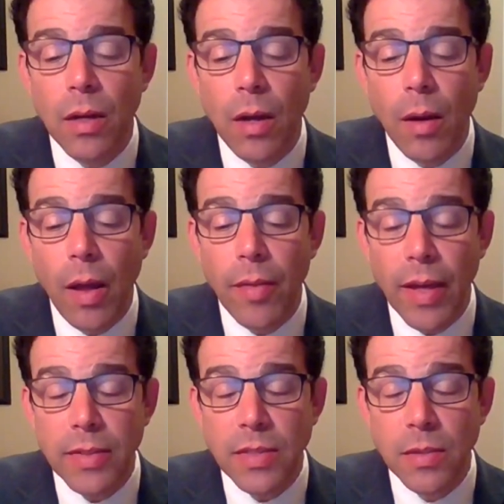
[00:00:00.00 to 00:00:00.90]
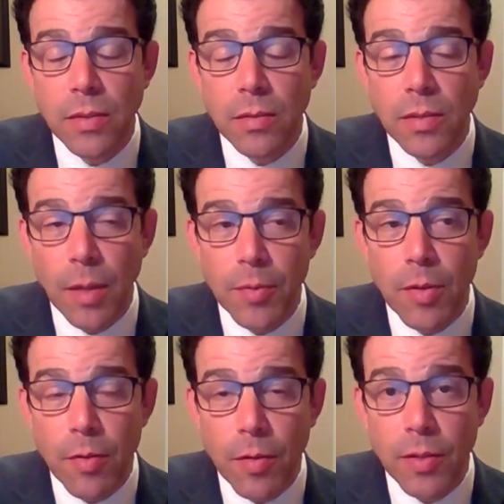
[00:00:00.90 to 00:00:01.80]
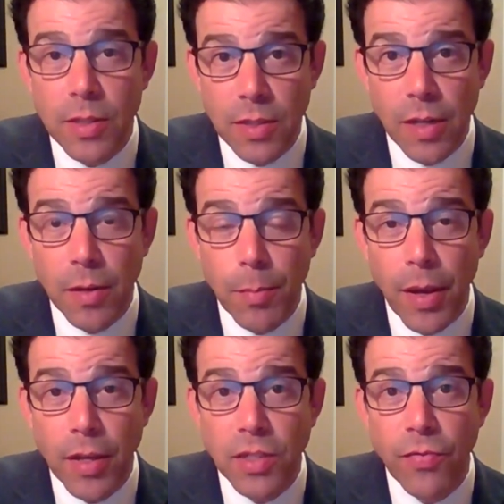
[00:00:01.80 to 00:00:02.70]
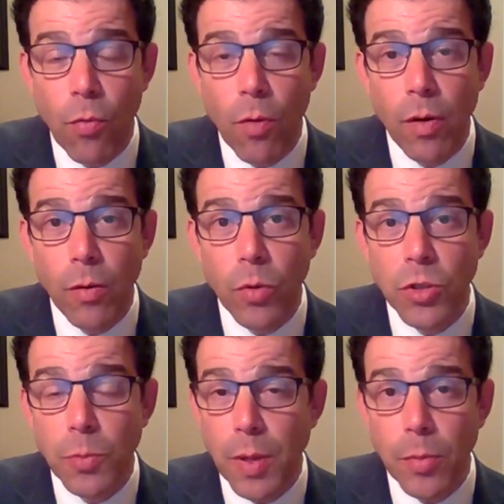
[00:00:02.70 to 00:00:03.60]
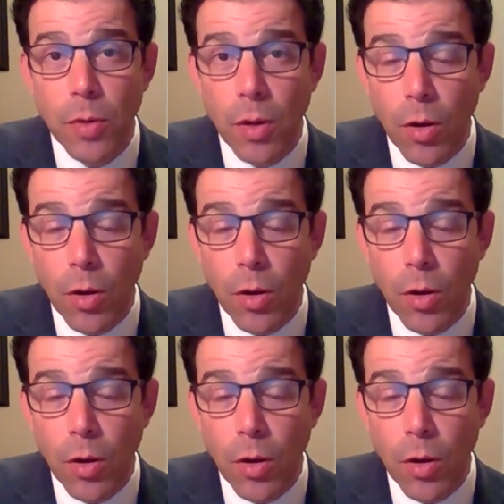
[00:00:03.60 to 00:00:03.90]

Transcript: uh, and that's something that the city pays for and which people can